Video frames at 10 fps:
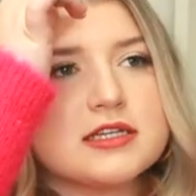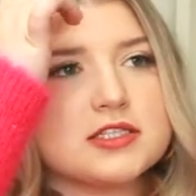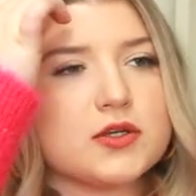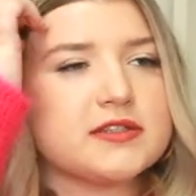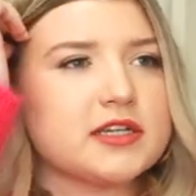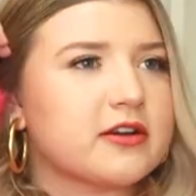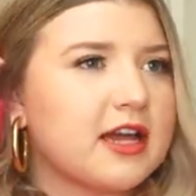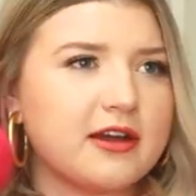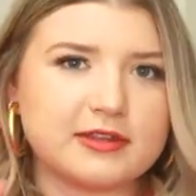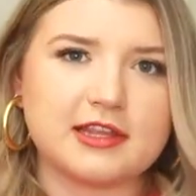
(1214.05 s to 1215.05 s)
So I was like,
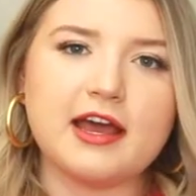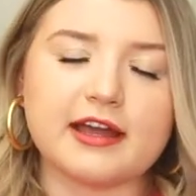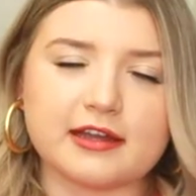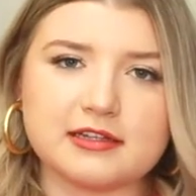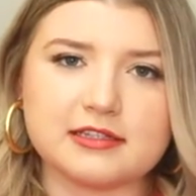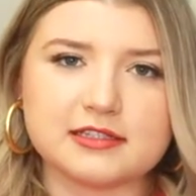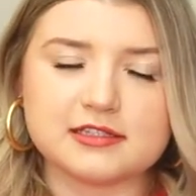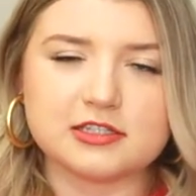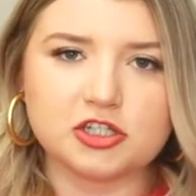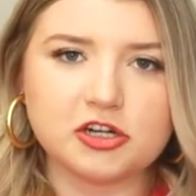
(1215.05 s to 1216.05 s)
okay, what the heck? This
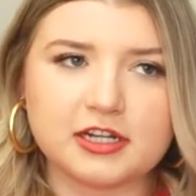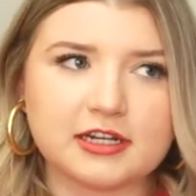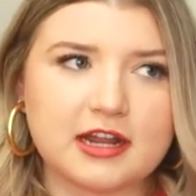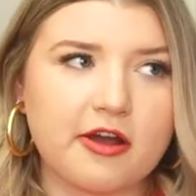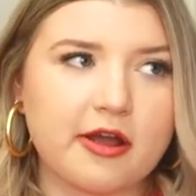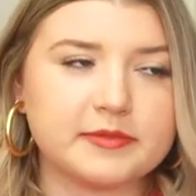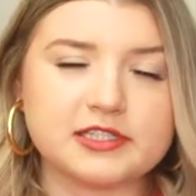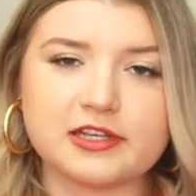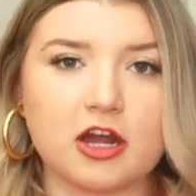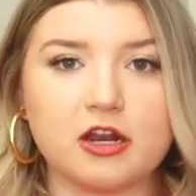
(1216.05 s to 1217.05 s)
is a journey. Now I'm
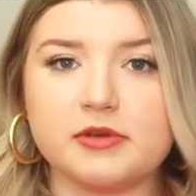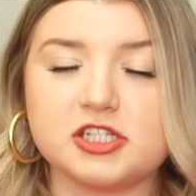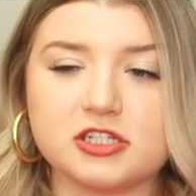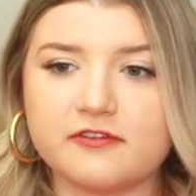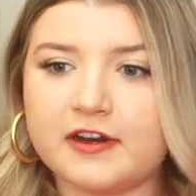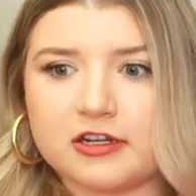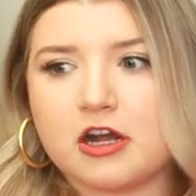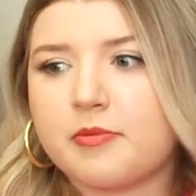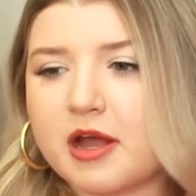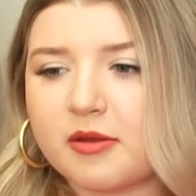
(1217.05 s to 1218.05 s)
just like on a mission to find a
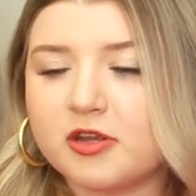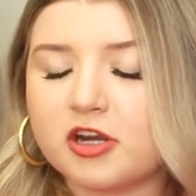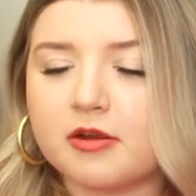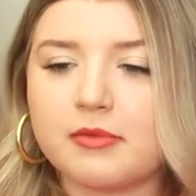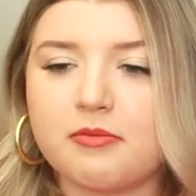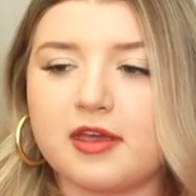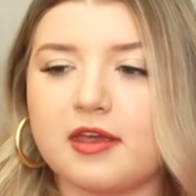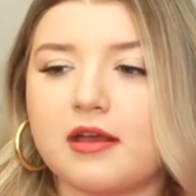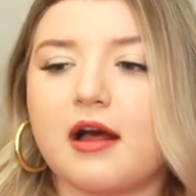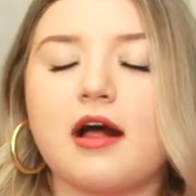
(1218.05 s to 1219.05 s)
compact mirror.
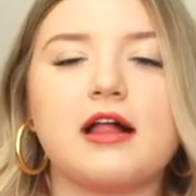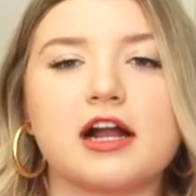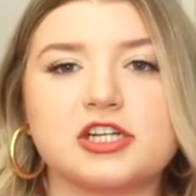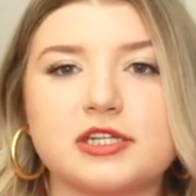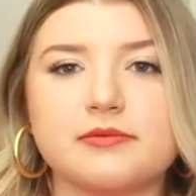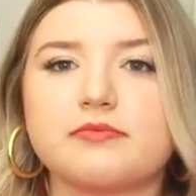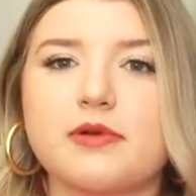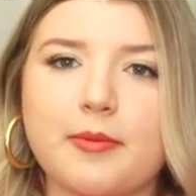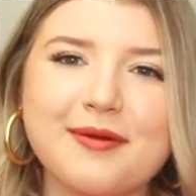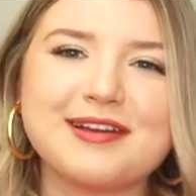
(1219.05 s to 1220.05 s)
Maybe I'll actually,
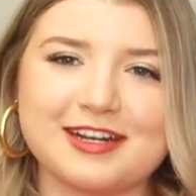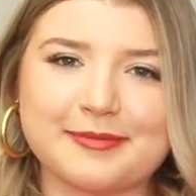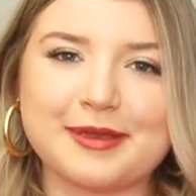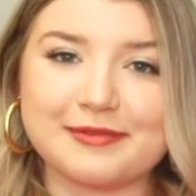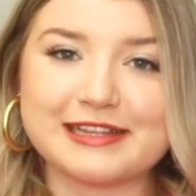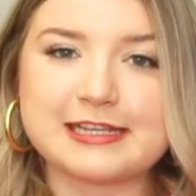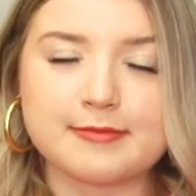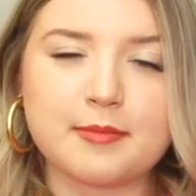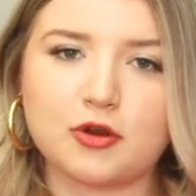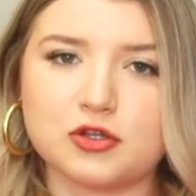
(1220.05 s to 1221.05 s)
I'll probably end up keeping this
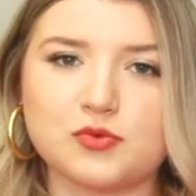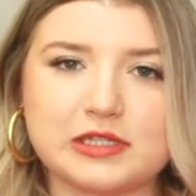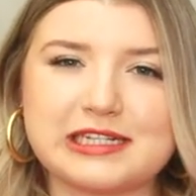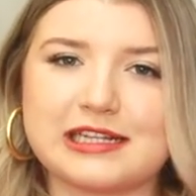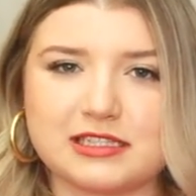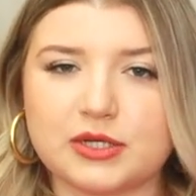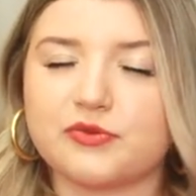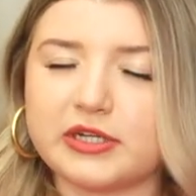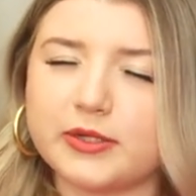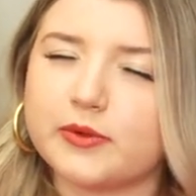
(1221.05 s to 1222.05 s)
in my purse really. That's
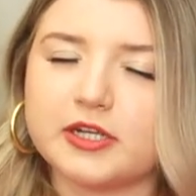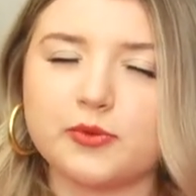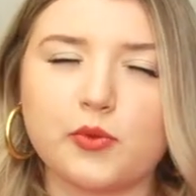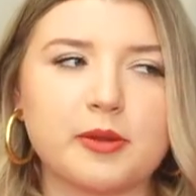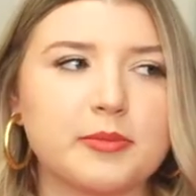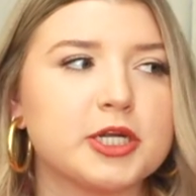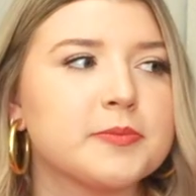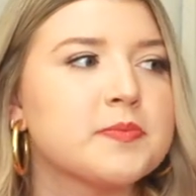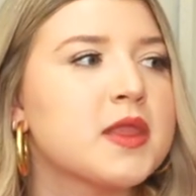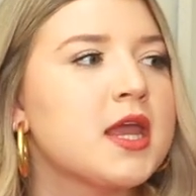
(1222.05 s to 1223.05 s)
like really where you'd want a mirror.